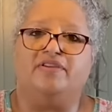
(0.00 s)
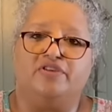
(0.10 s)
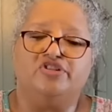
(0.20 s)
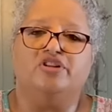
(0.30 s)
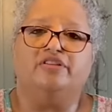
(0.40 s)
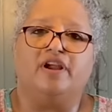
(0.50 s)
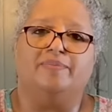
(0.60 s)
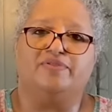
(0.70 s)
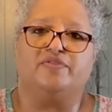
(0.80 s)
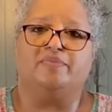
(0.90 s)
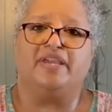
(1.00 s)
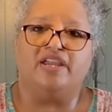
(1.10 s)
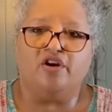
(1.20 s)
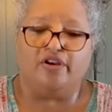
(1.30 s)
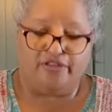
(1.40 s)
original comes from
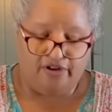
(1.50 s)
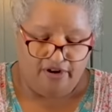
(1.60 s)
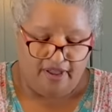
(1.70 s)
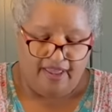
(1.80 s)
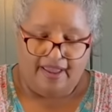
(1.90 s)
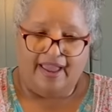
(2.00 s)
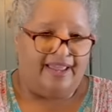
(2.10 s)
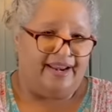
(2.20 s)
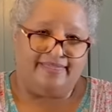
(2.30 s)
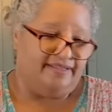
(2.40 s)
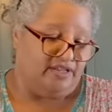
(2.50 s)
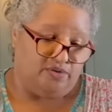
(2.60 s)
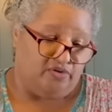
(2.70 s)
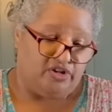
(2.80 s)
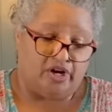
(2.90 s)
King Arthur, and I think they do a
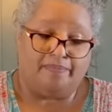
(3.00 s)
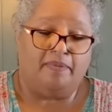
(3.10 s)
great job.